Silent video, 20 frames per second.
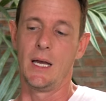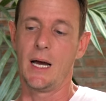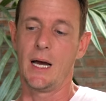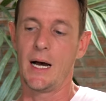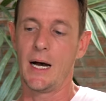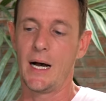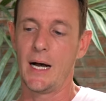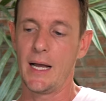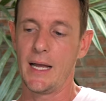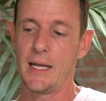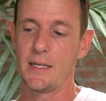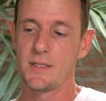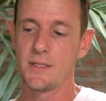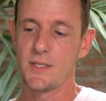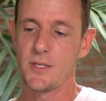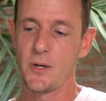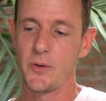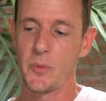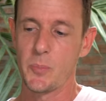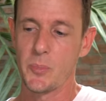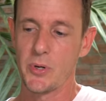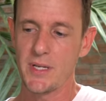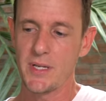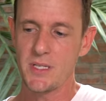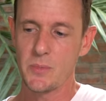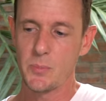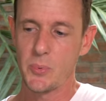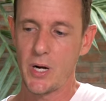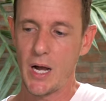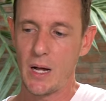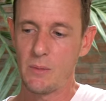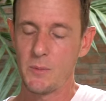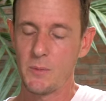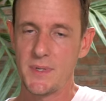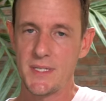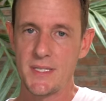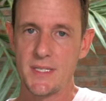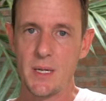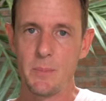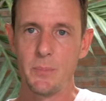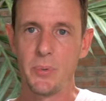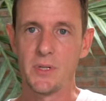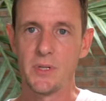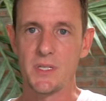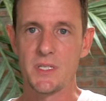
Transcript: And so the prison problem is simple.